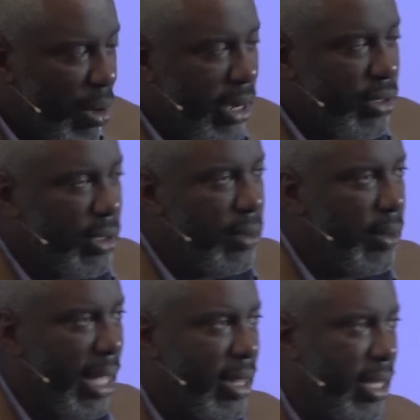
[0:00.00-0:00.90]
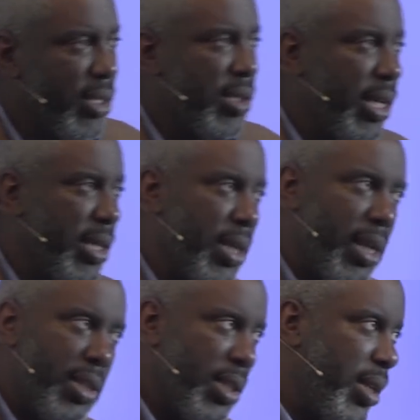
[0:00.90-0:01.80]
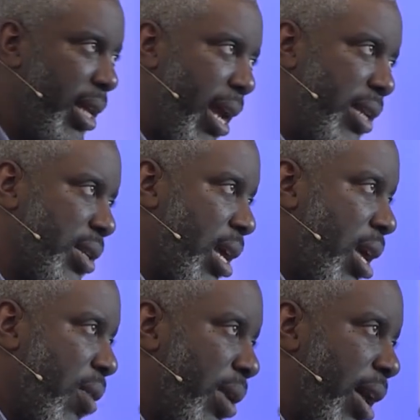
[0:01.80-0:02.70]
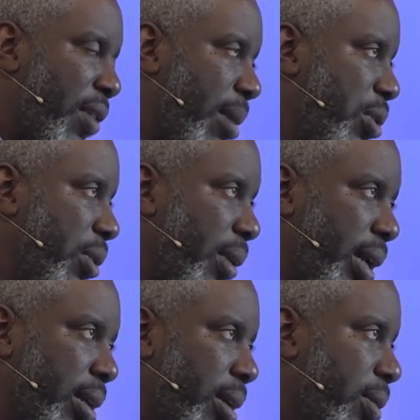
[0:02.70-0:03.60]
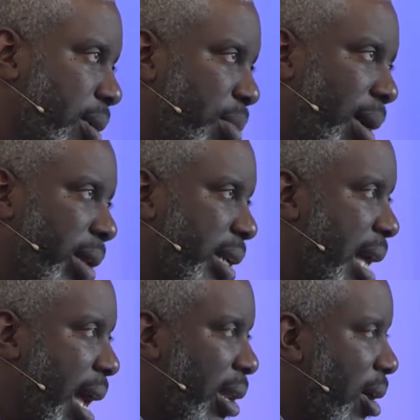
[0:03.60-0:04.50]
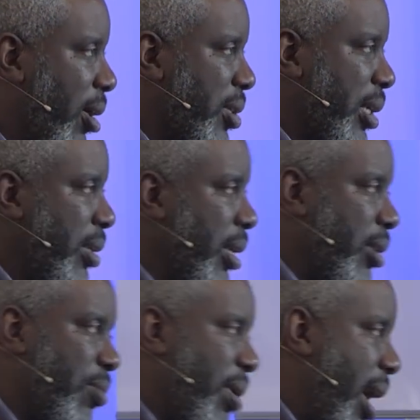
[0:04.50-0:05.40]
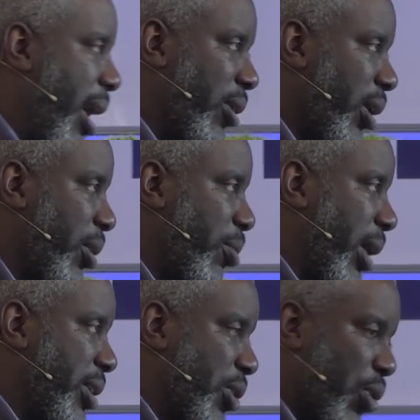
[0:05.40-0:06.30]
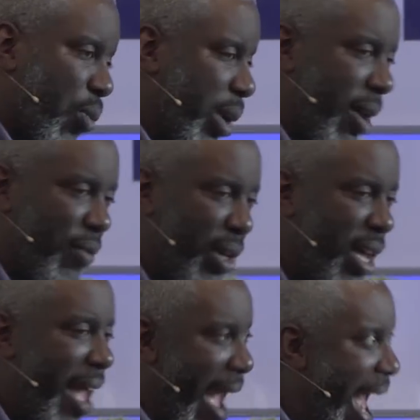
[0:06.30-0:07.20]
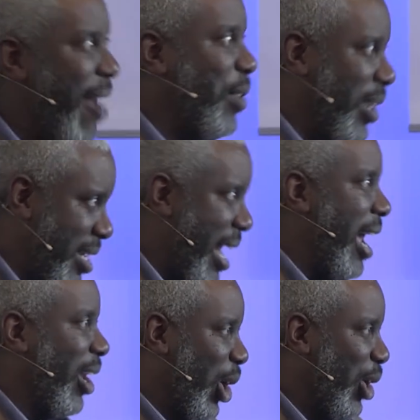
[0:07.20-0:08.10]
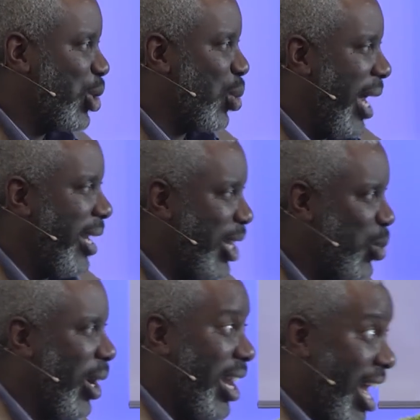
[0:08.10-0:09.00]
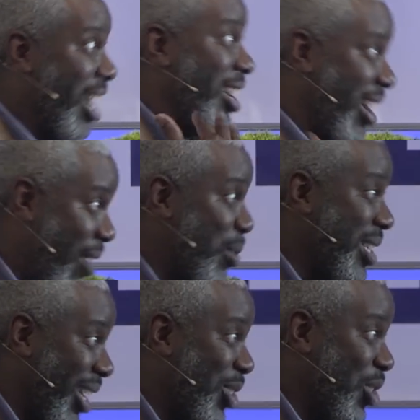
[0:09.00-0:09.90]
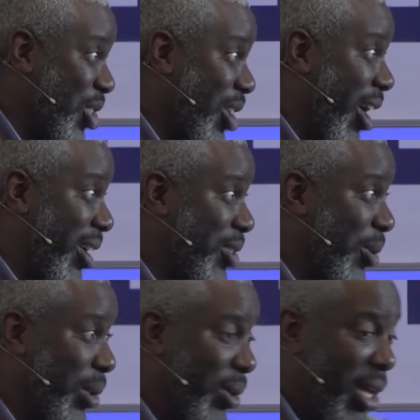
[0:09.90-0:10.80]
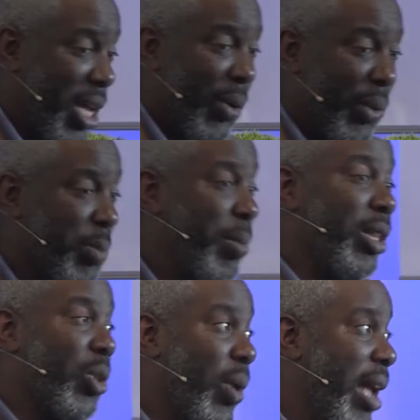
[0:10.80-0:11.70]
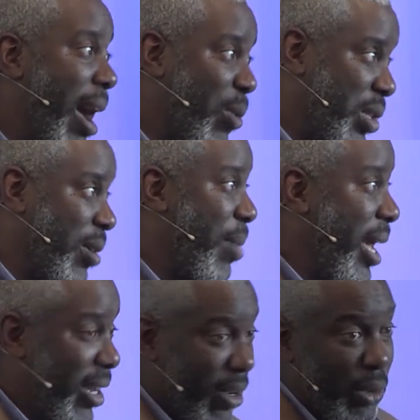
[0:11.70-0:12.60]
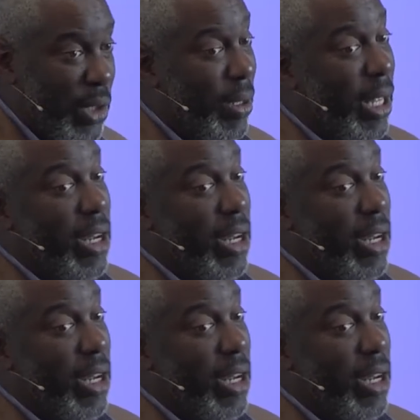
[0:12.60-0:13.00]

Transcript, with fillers: part two, I think, is this, and this is the case whenever I'm doing the, the public dialogues in, in Dubai or other places, or whenever after the dialogues, right? That's when a lot of the conversations start. So we'll, we'll spend three hours debating, and we'll spend